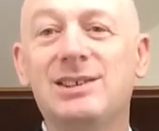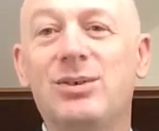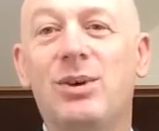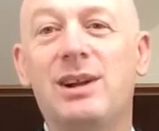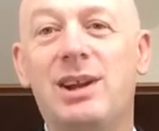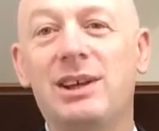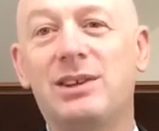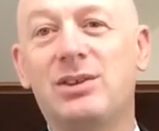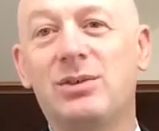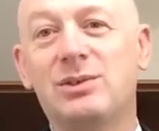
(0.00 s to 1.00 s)
So,
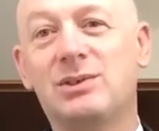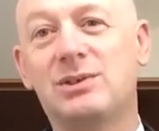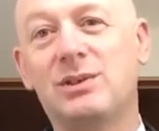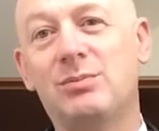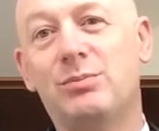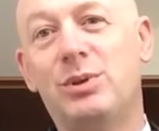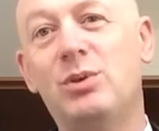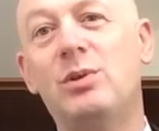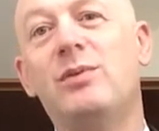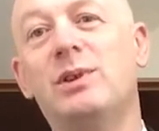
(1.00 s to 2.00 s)
like those
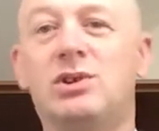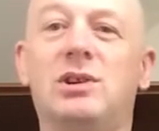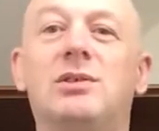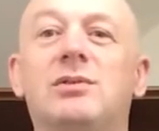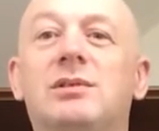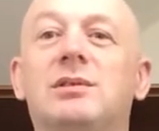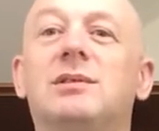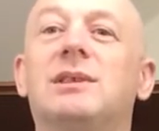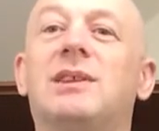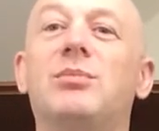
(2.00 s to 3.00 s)
beautiful children
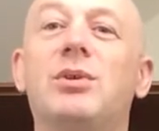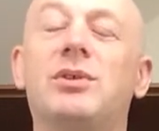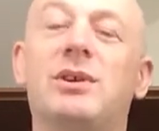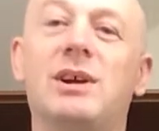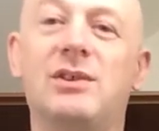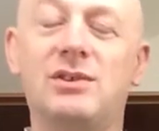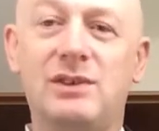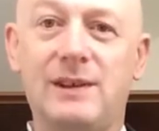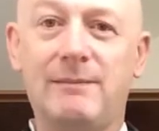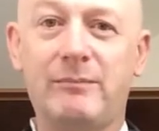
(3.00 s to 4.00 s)
that the mother
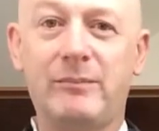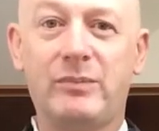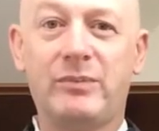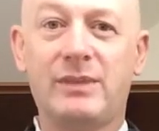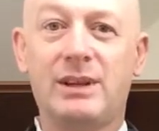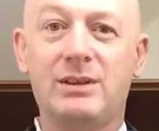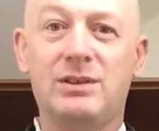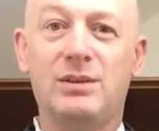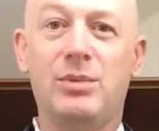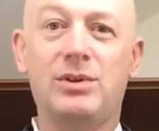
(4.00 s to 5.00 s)
has,
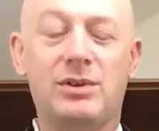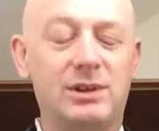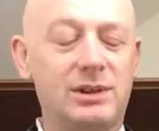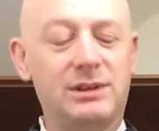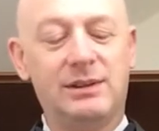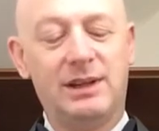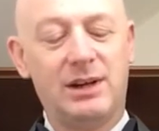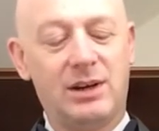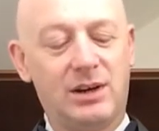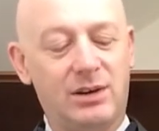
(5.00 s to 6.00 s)
to the mother, they
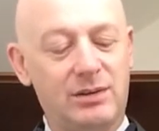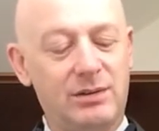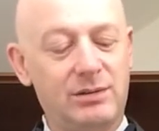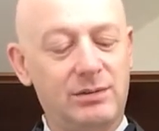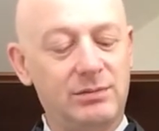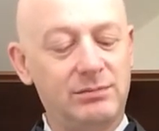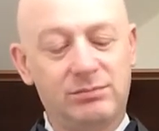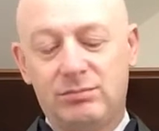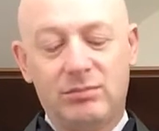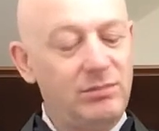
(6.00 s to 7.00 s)
are
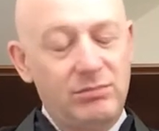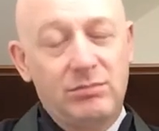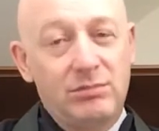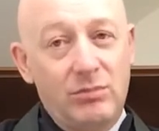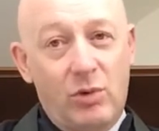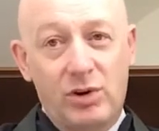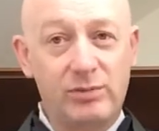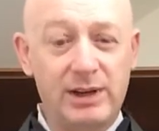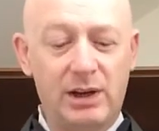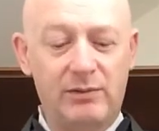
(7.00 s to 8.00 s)

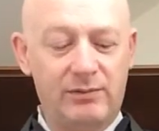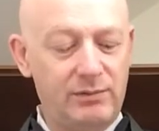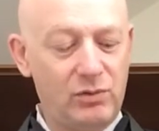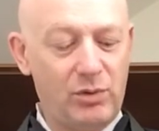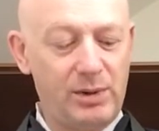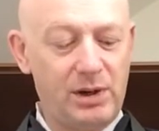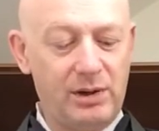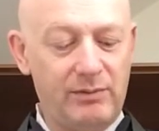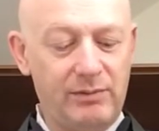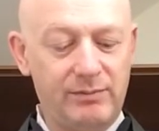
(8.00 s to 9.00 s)
ordinary life, normal
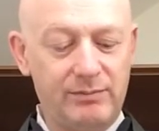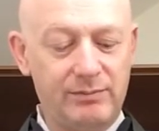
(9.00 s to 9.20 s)
life.